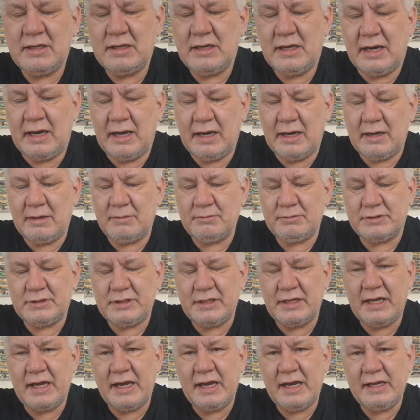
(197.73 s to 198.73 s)

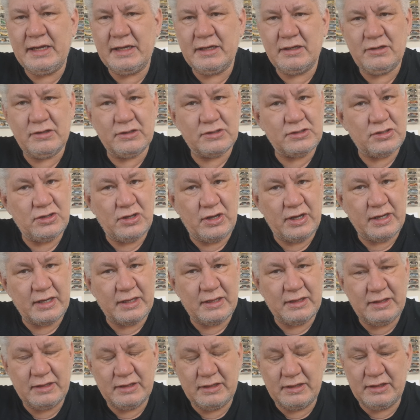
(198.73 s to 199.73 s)
Today it looks
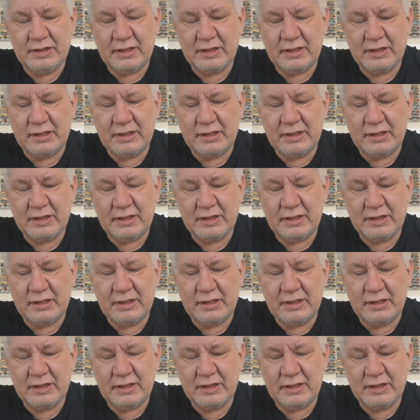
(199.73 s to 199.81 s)
like